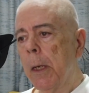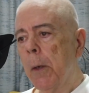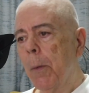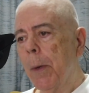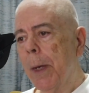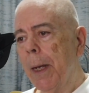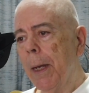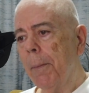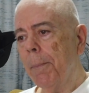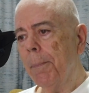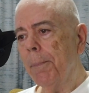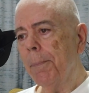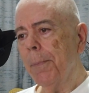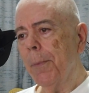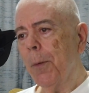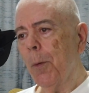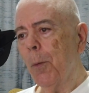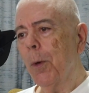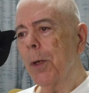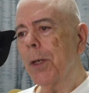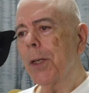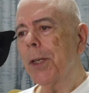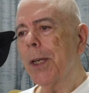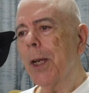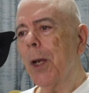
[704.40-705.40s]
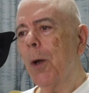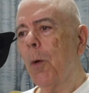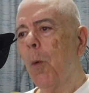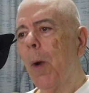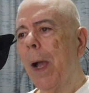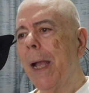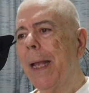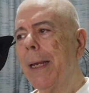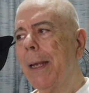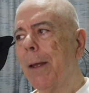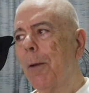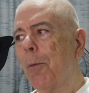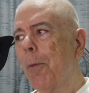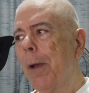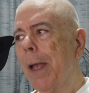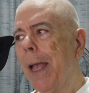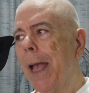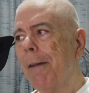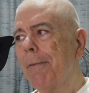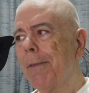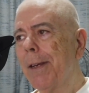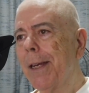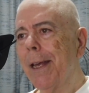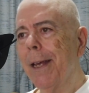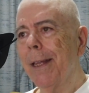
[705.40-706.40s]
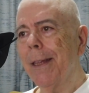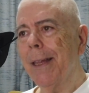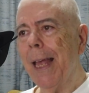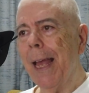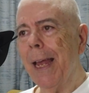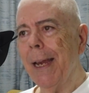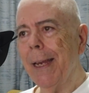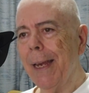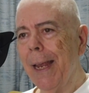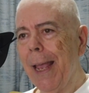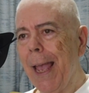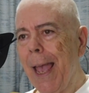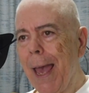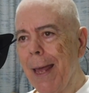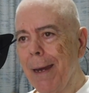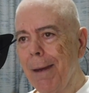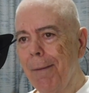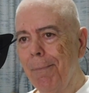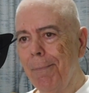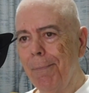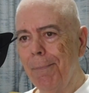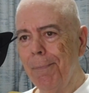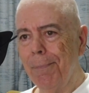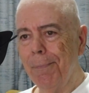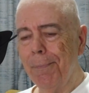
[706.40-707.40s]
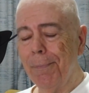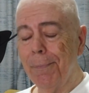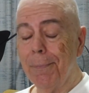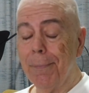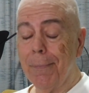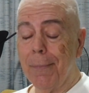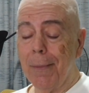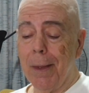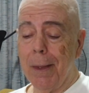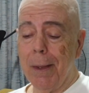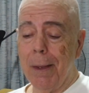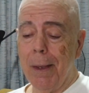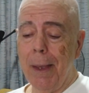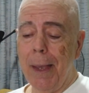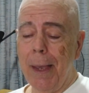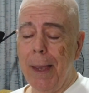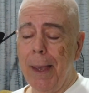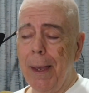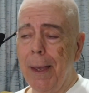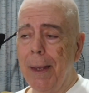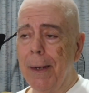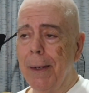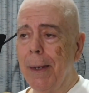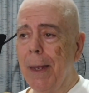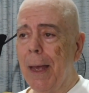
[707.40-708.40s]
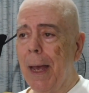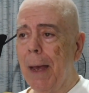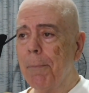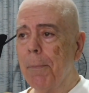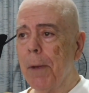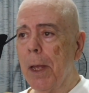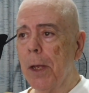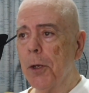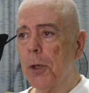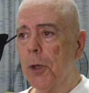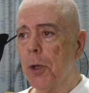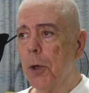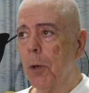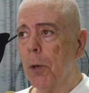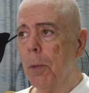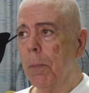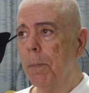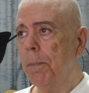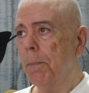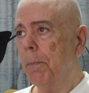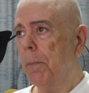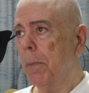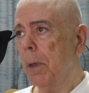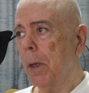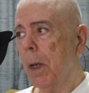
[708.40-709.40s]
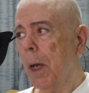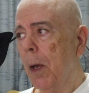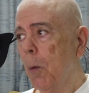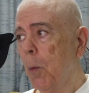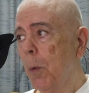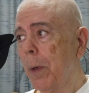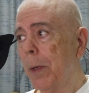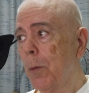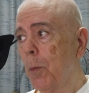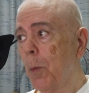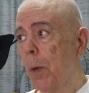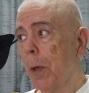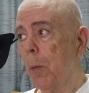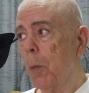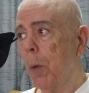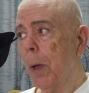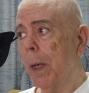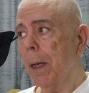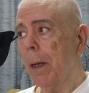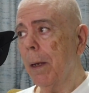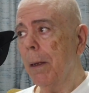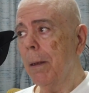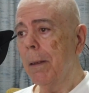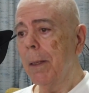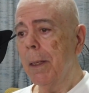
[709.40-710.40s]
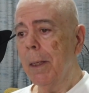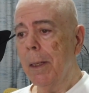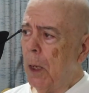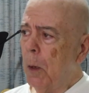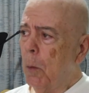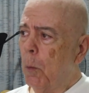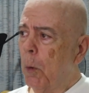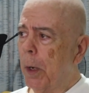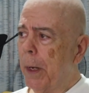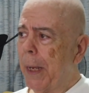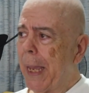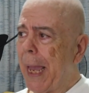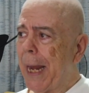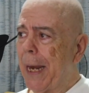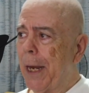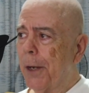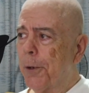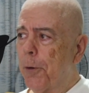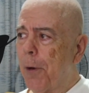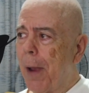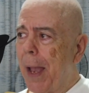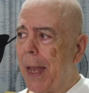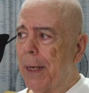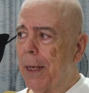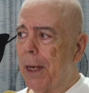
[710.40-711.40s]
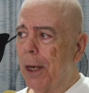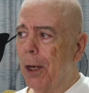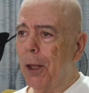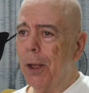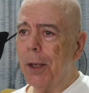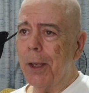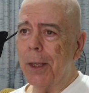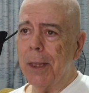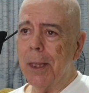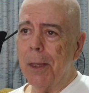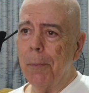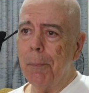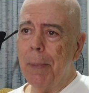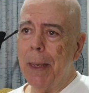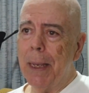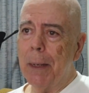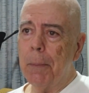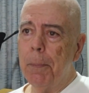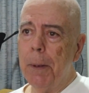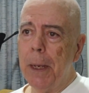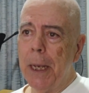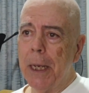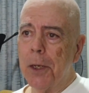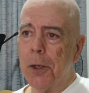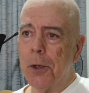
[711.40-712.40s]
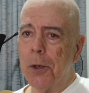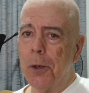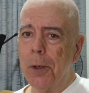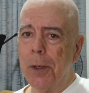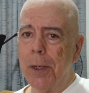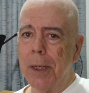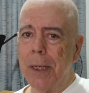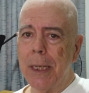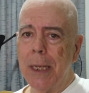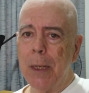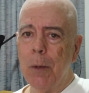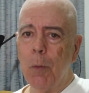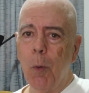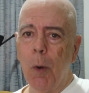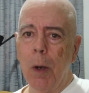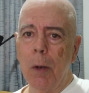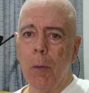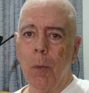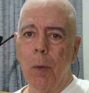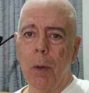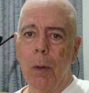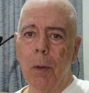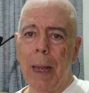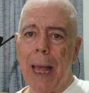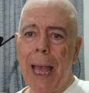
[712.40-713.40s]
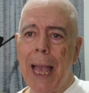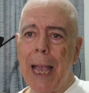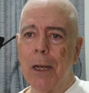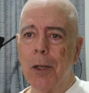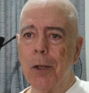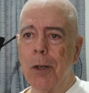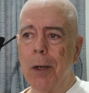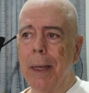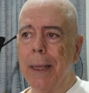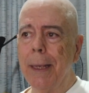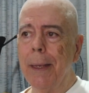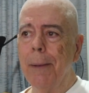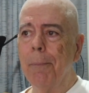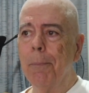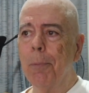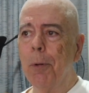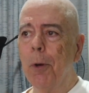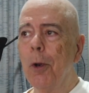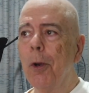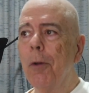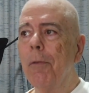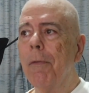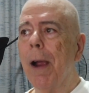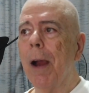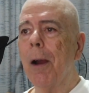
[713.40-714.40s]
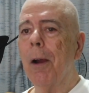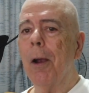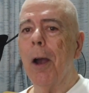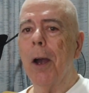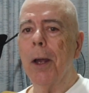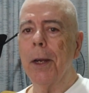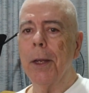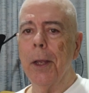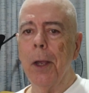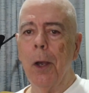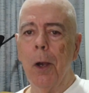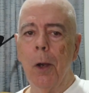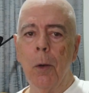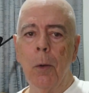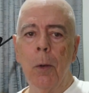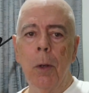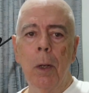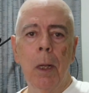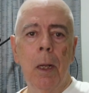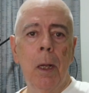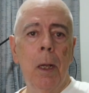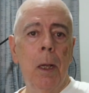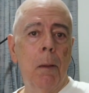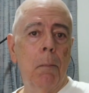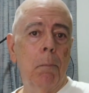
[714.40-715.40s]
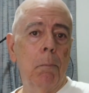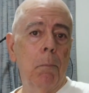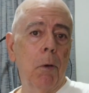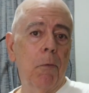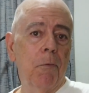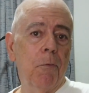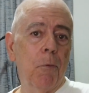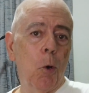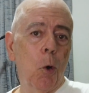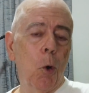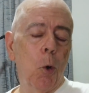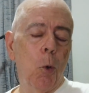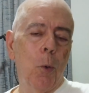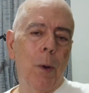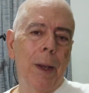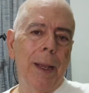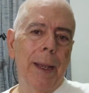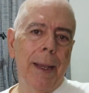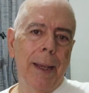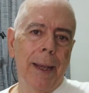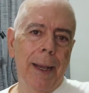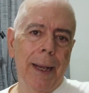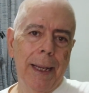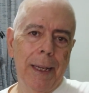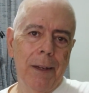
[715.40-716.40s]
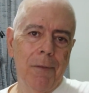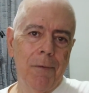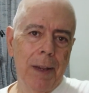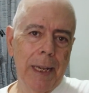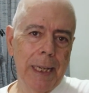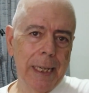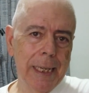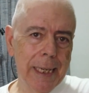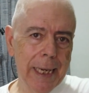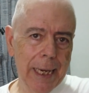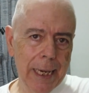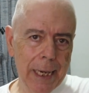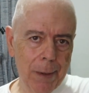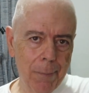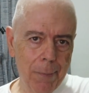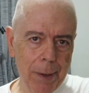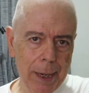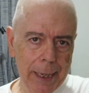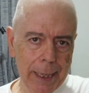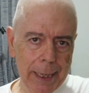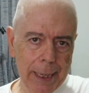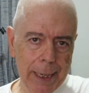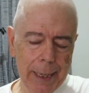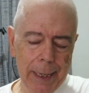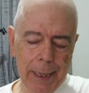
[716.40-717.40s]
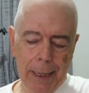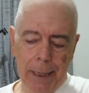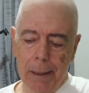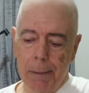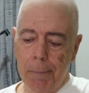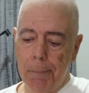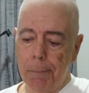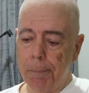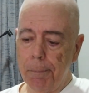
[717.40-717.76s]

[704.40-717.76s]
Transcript: Well, we're still waiting. We haven't done that yet. And I'm not sure when we will. We're kind of trying to look at the big picture and see what will actually improve our audio before we invest any money in it.